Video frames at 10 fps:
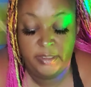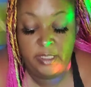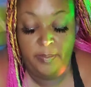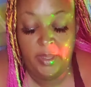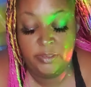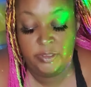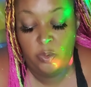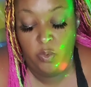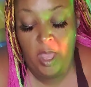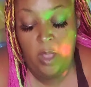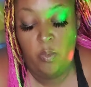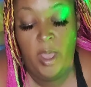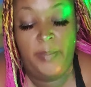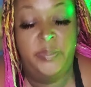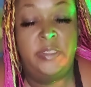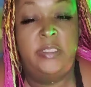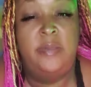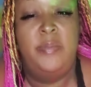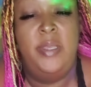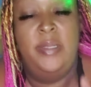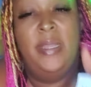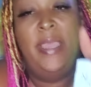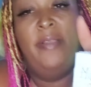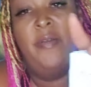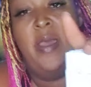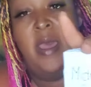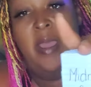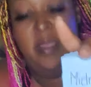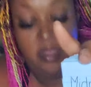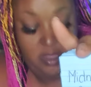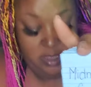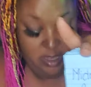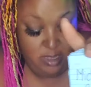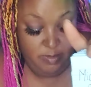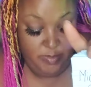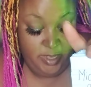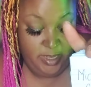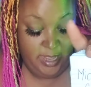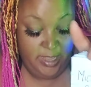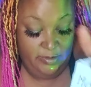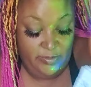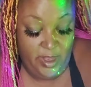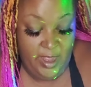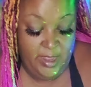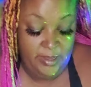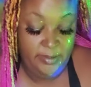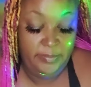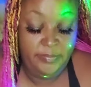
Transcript: Something about some wop, wop. This is the midnight cry. Midnight cry.